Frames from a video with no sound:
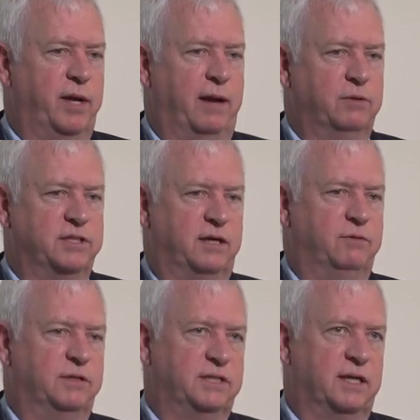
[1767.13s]
And I was
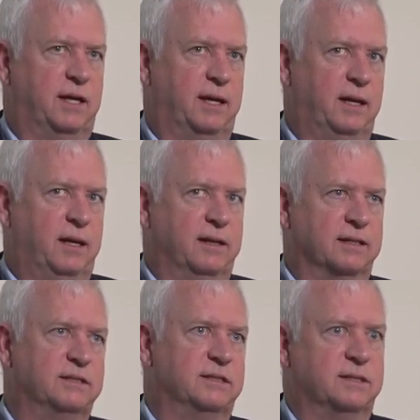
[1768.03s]
able to say,
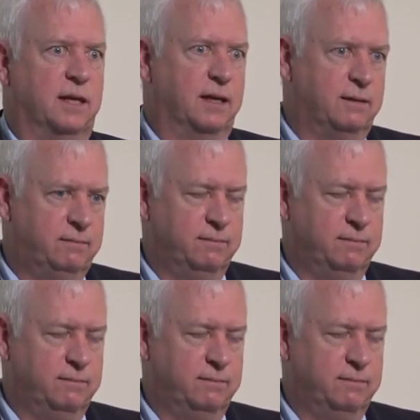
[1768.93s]
this is like,